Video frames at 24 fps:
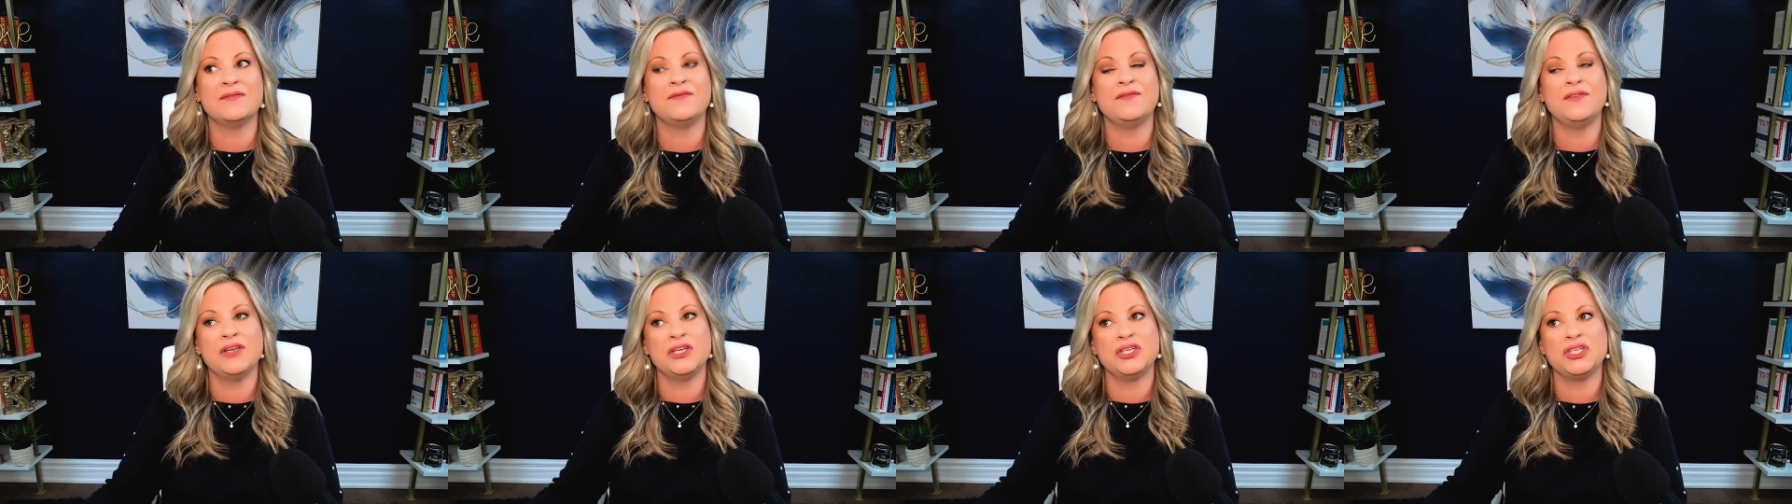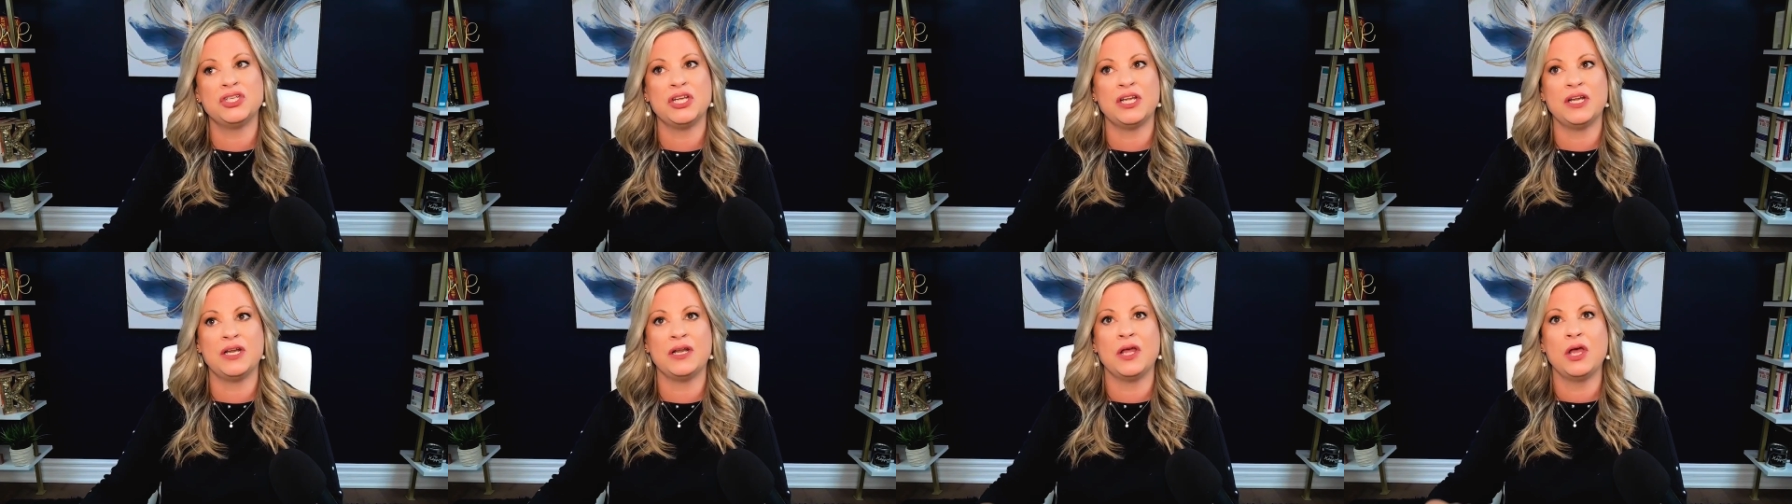
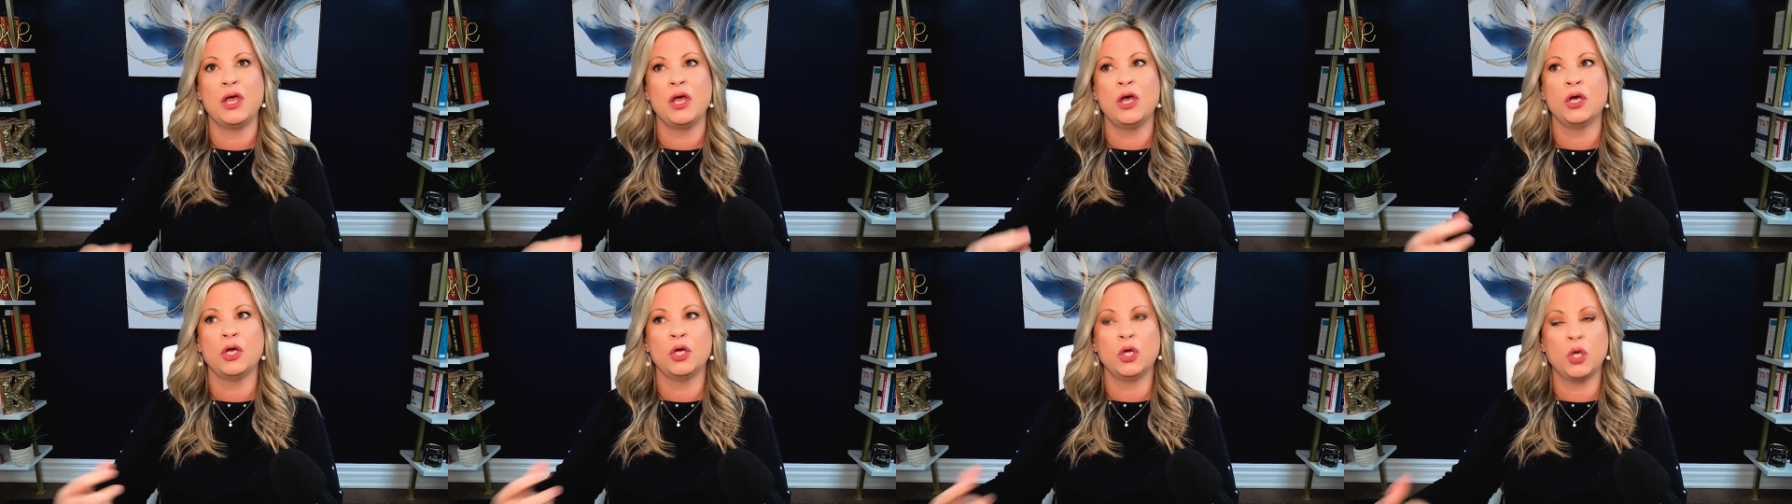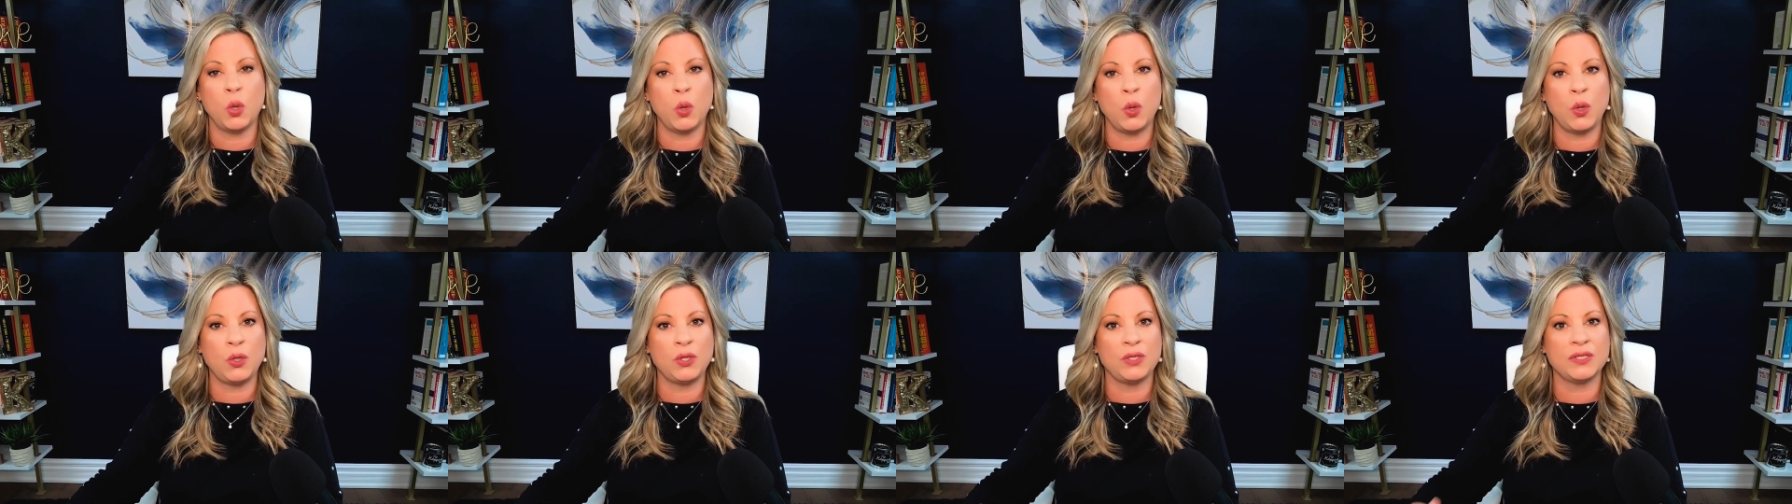vision,
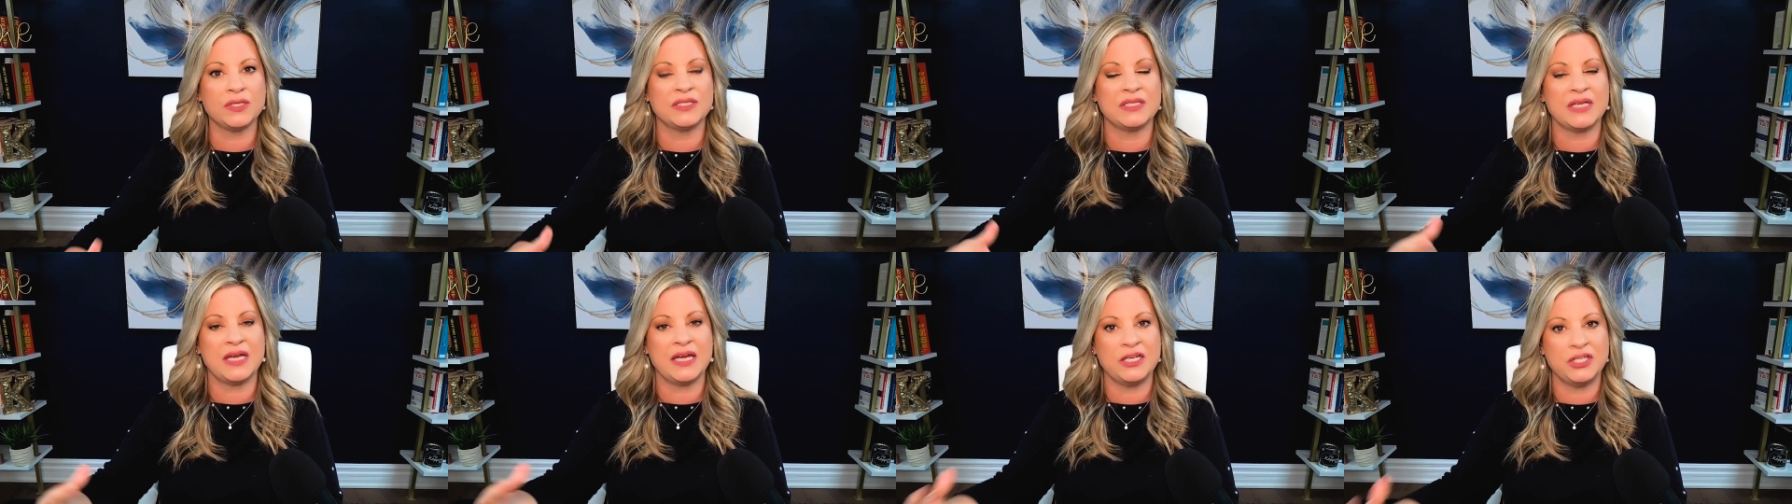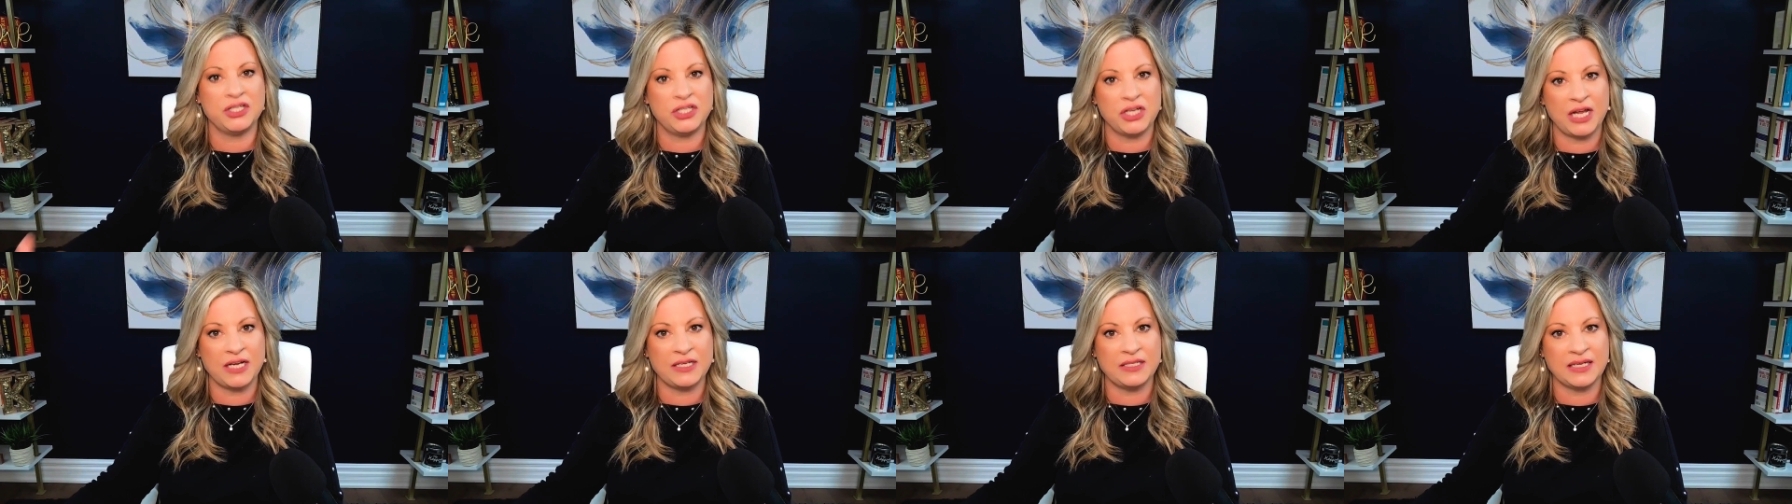goals,
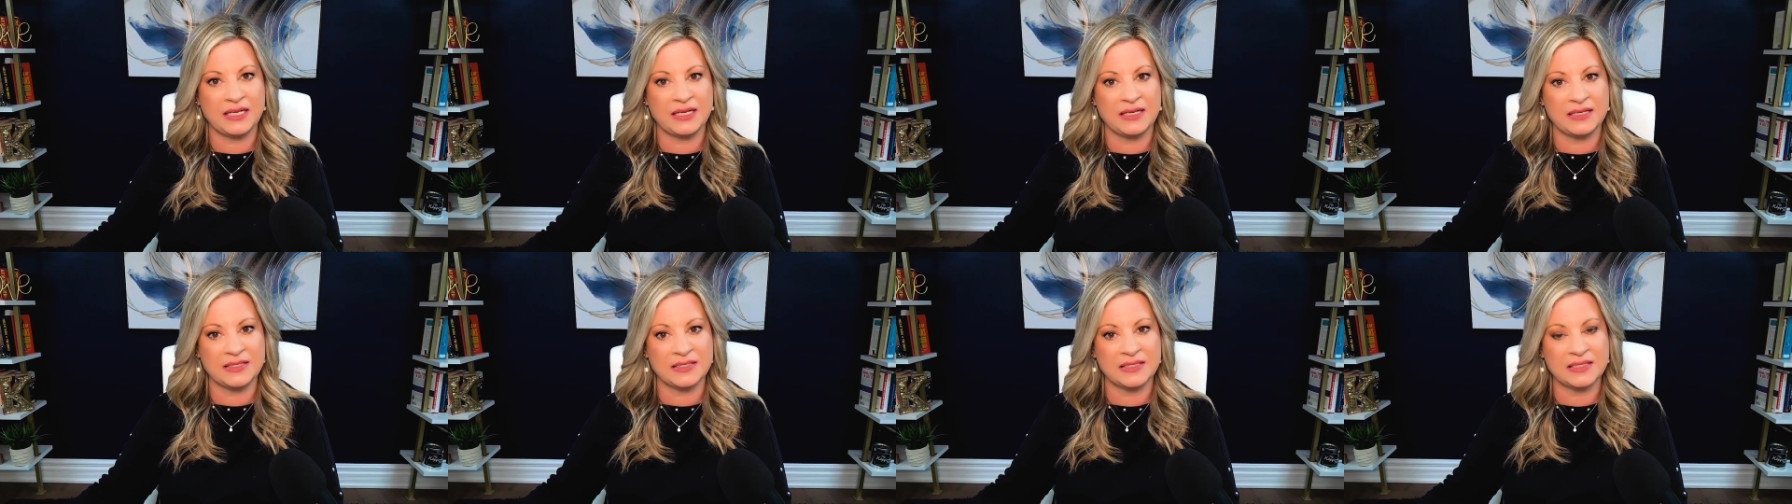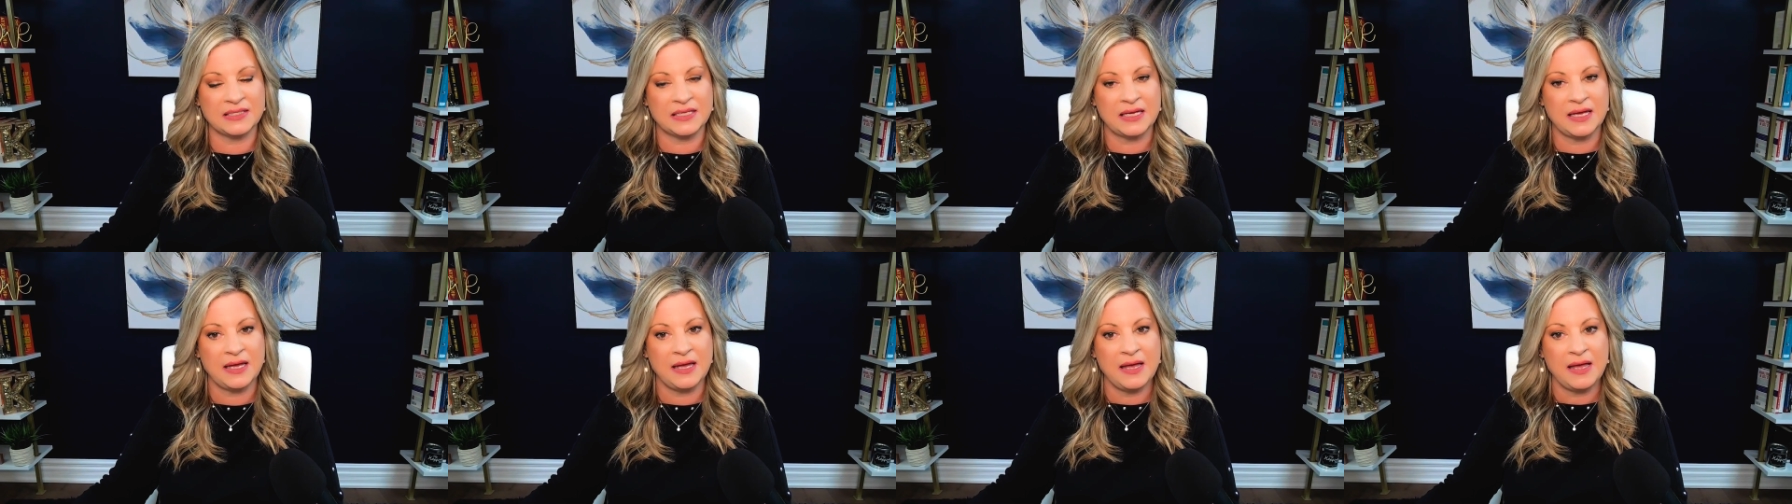
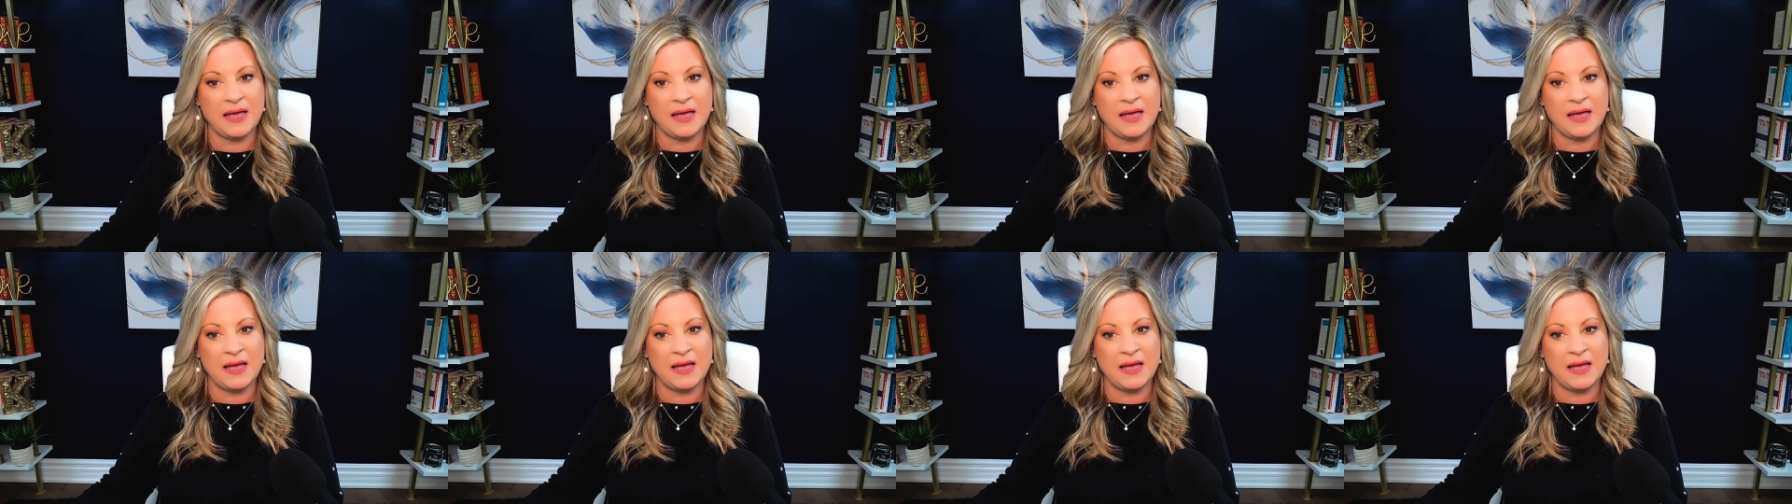agendas?